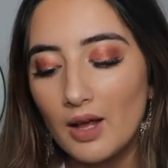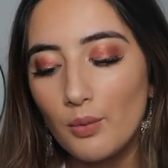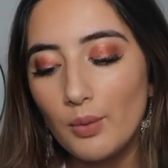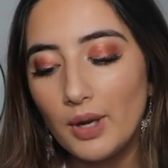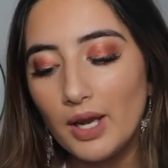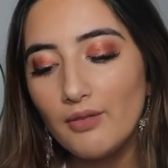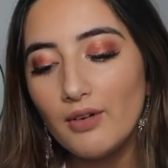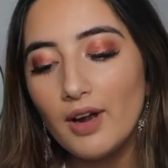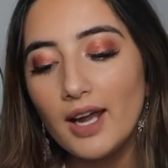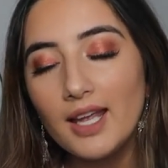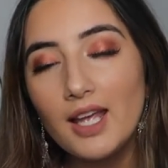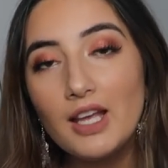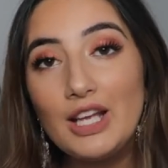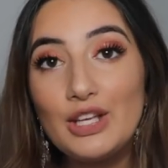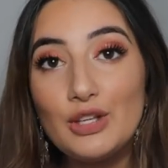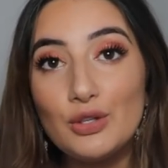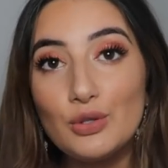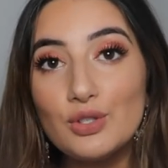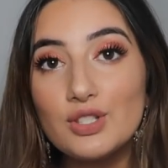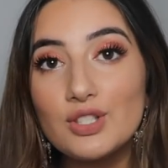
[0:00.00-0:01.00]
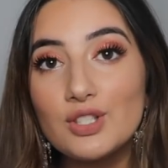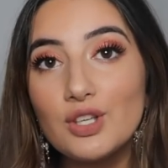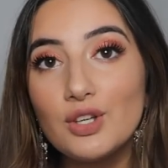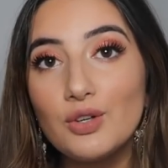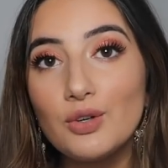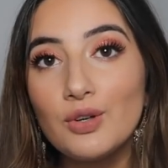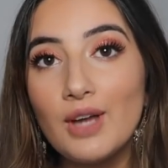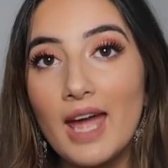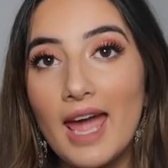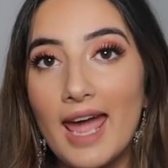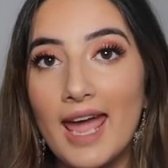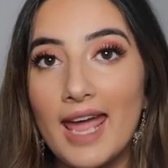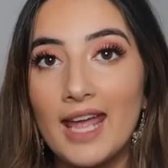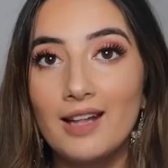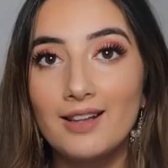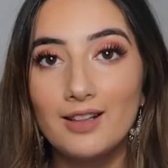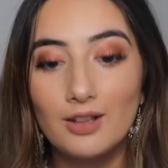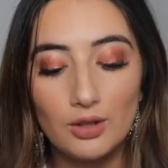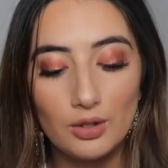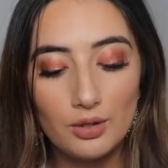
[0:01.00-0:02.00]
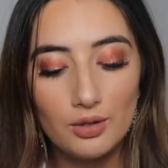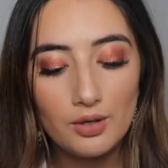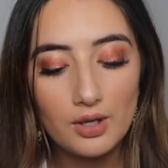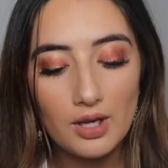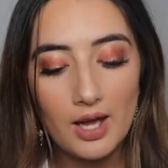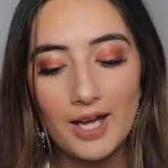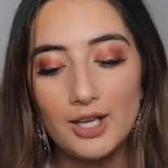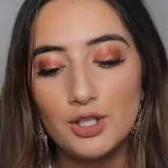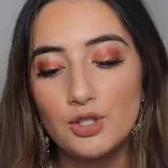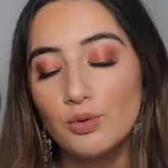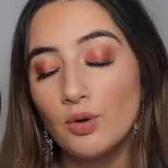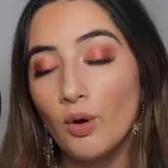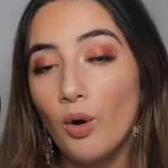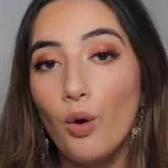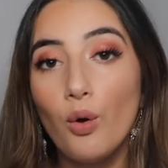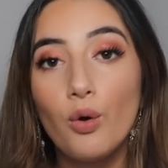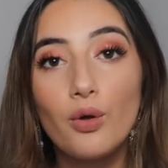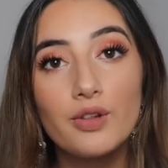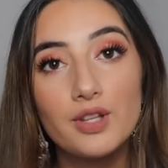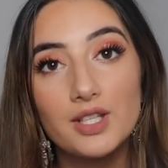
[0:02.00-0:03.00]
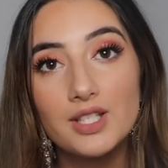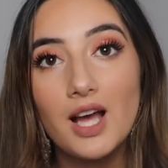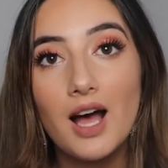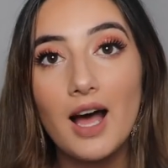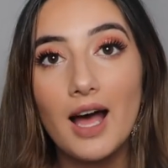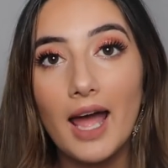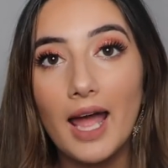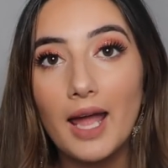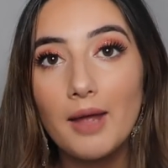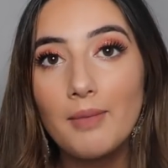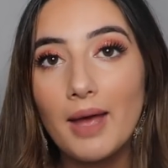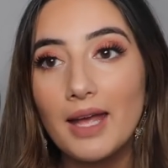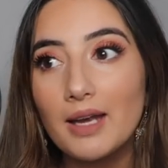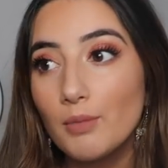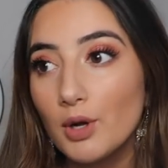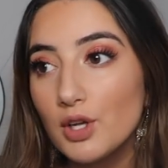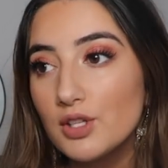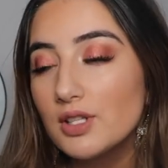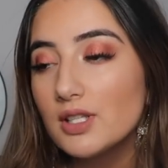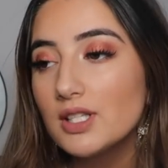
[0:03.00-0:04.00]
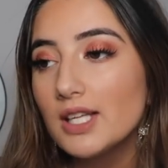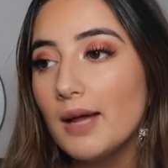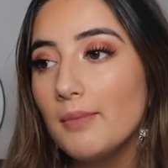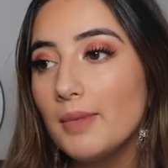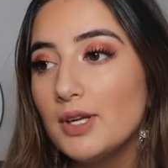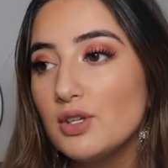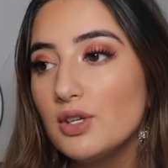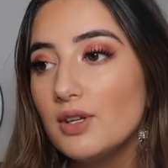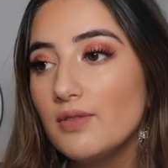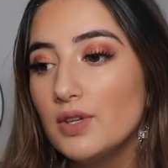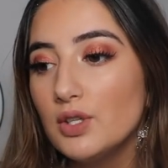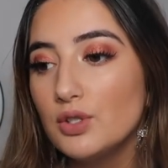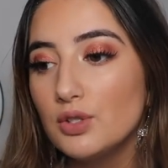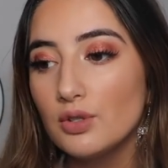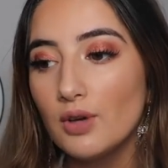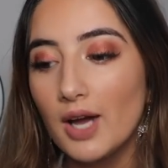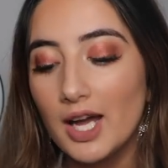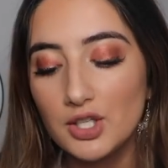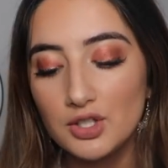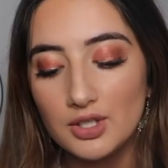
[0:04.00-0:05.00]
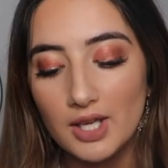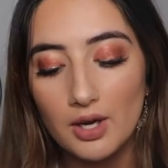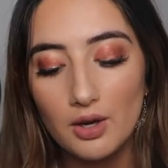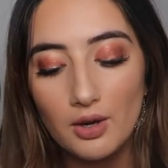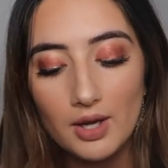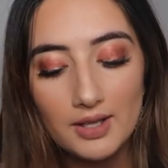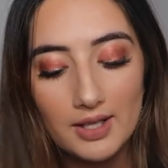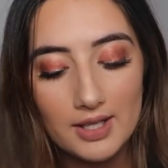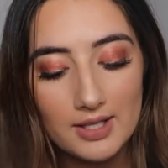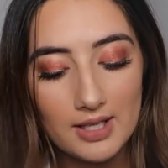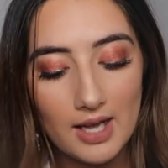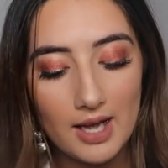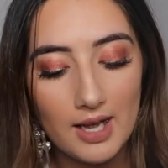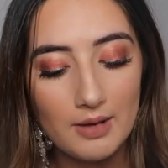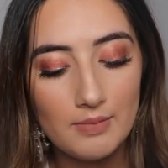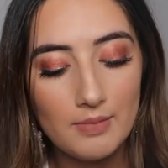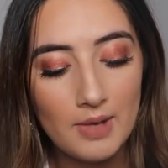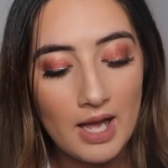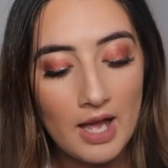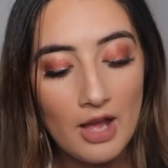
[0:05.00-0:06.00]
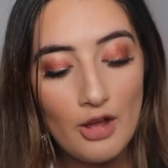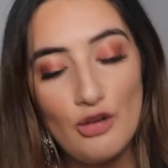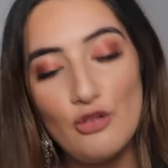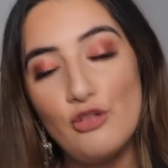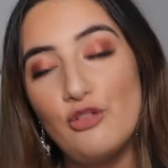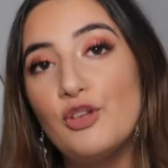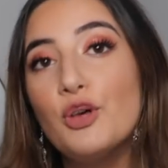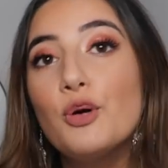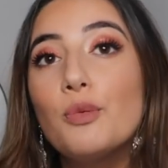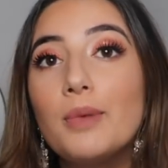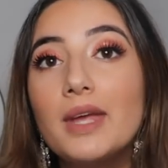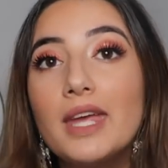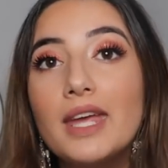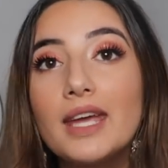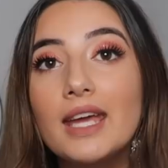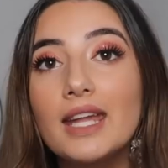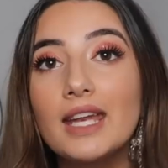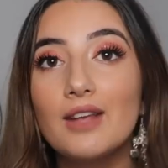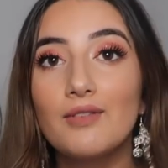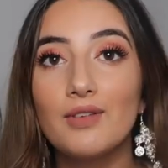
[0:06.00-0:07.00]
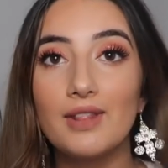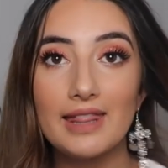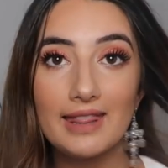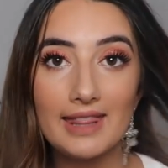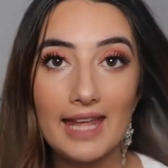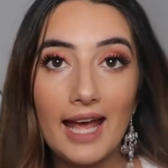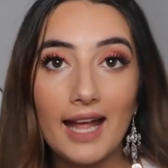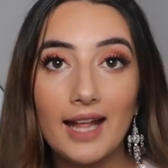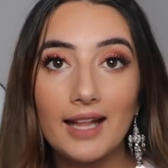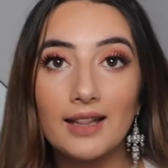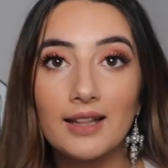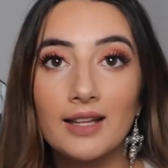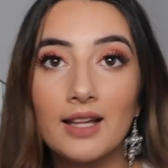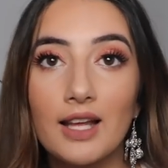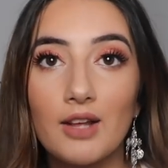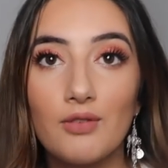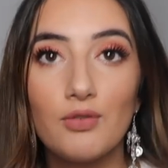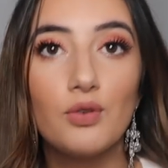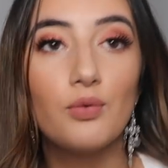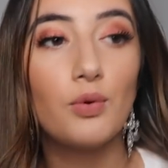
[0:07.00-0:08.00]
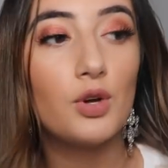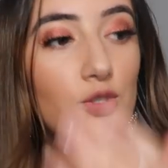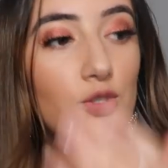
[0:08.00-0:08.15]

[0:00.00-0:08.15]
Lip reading: whenever I get used to a look, I do it all the time. And most of the time I don't even do eyeshadow unless I am filming. And even then, if you've